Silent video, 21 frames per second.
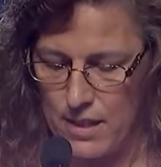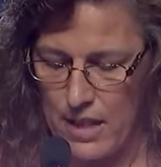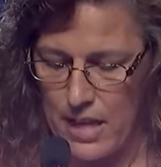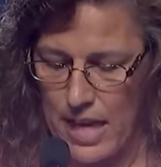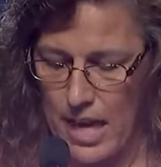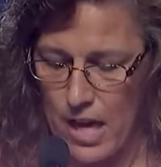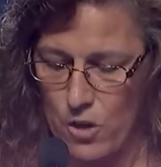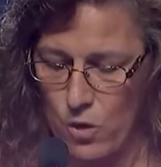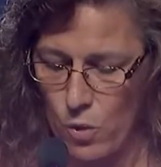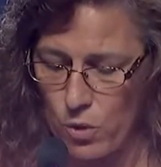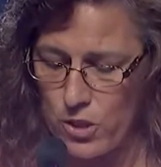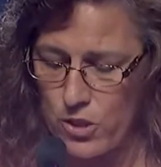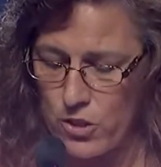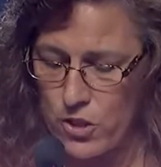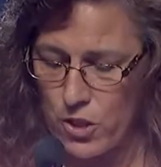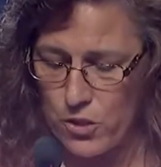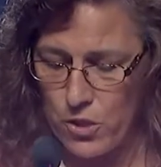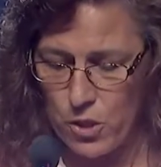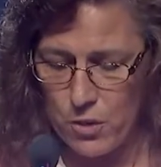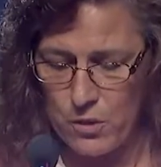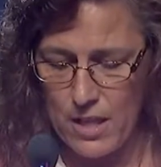In order to
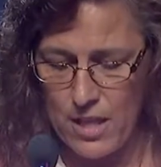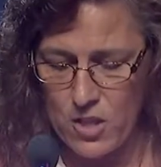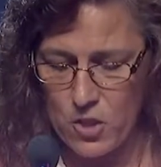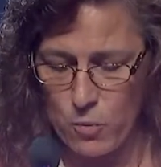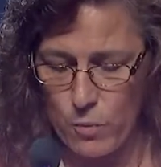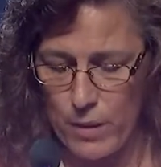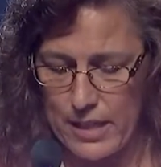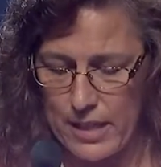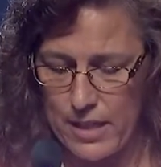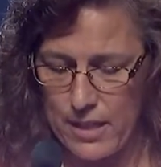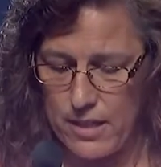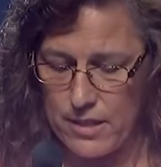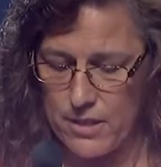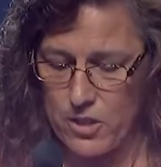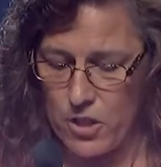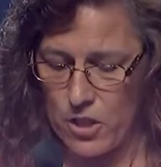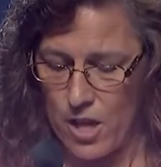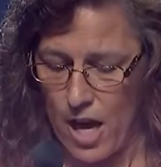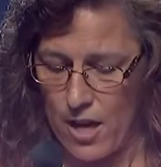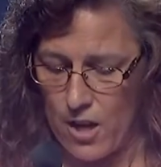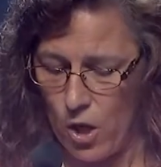do this, we need to
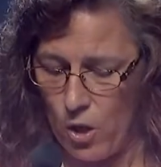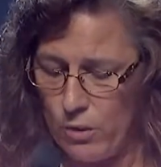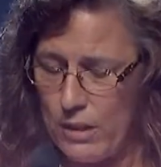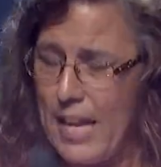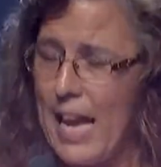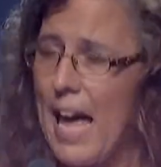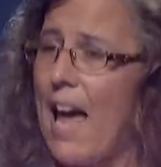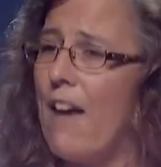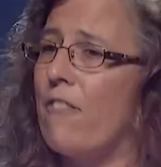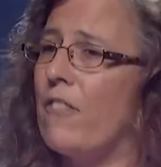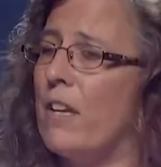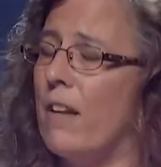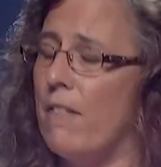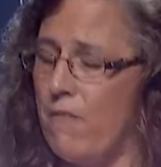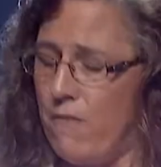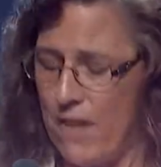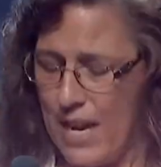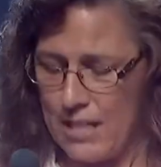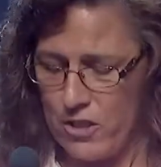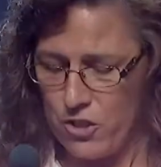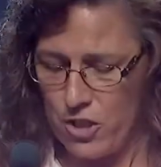not only have
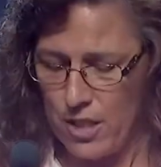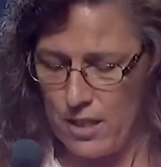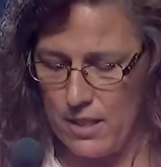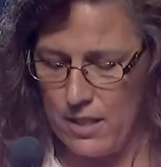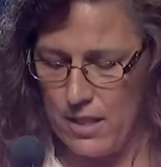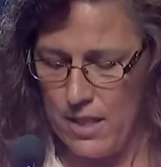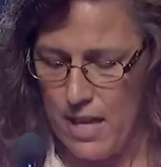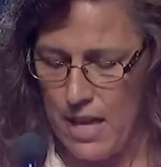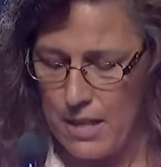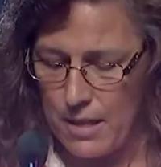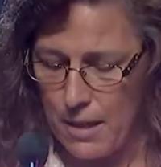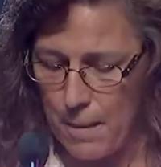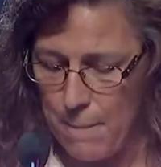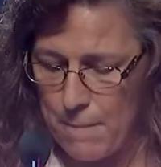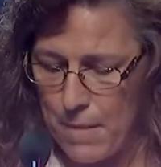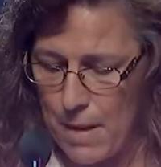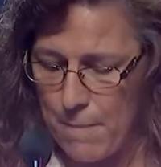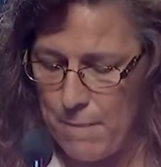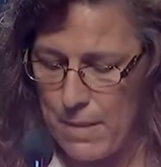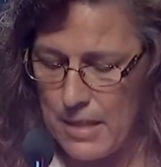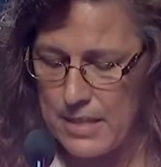conviction,
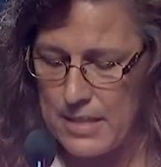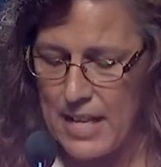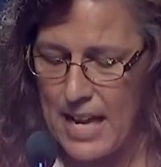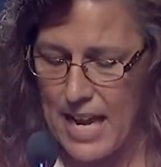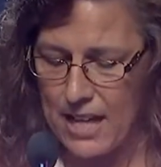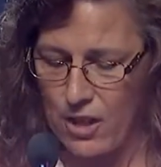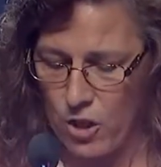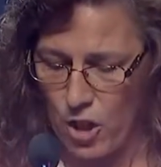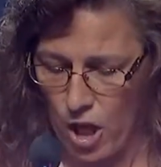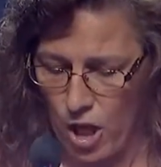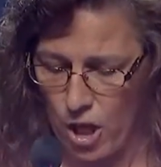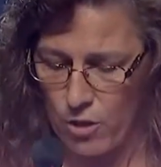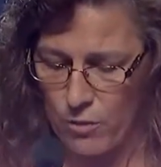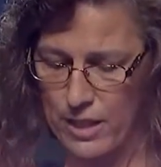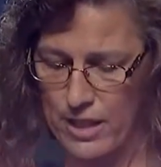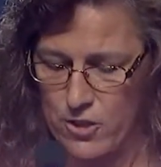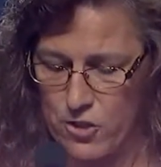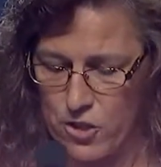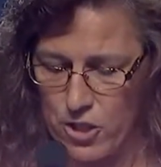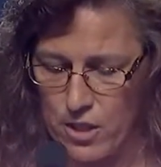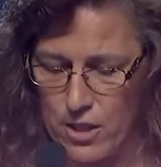commitment, and
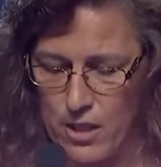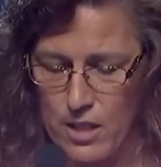courage.